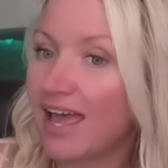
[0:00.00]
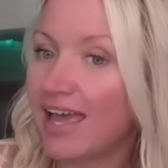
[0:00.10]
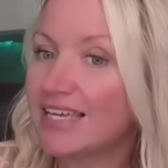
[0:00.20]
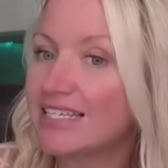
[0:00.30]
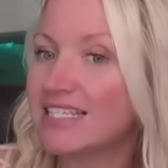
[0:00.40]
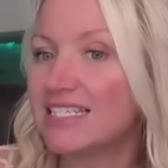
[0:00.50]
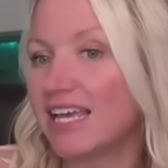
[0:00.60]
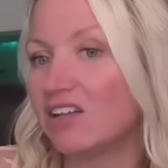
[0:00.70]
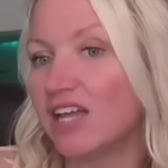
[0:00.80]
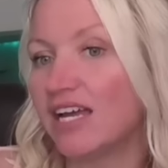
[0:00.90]
and the
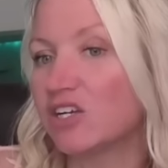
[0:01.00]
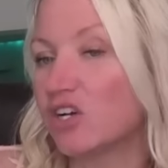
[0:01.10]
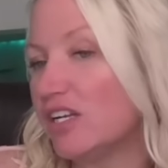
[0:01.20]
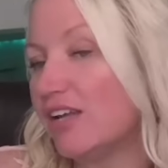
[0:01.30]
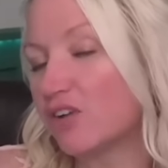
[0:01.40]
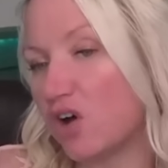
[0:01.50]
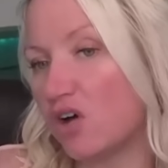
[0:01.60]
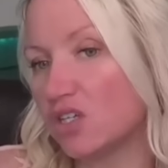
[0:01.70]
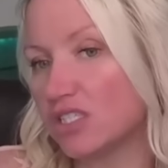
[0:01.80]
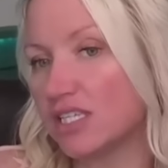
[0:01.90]
taillight couldn't have
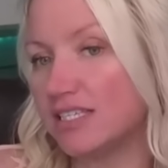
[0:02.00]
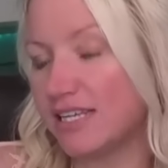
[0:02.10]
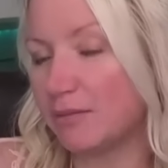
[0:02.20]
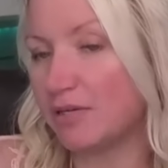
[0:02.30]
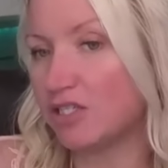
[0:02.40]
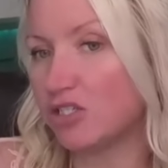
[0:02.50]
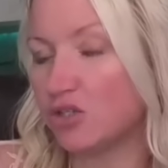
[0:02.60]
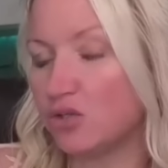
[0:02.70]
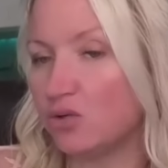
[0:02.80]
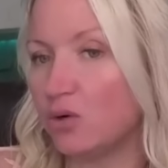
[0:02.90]
caused the damage
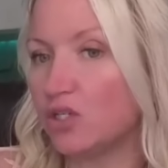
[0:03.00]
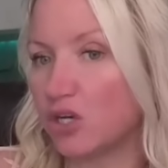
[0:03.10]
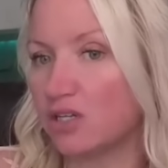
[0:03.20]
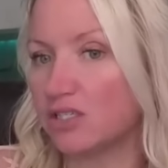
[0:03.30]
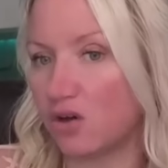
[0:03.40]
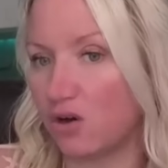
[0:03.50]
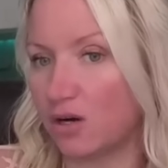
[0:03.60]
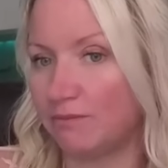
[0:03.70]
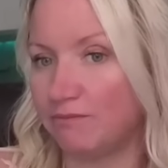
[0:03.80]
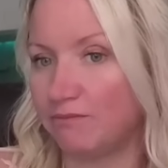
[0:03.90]
to John's
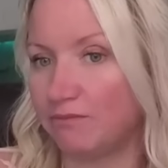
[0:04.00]
arm.